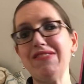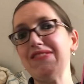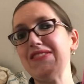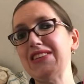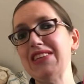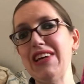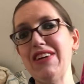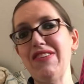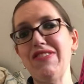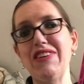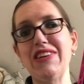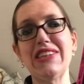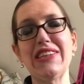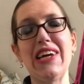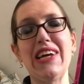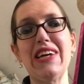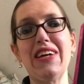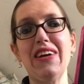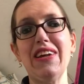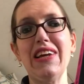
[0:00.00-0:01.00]
Safely to
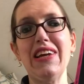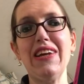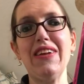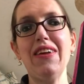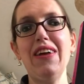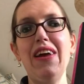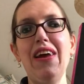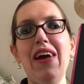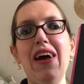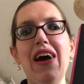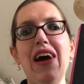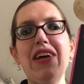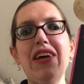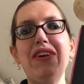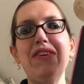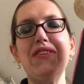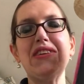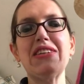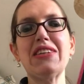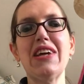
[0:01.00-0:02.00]
say, Kalim, and you
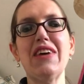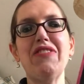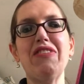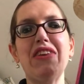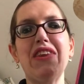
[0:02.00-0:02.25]
discover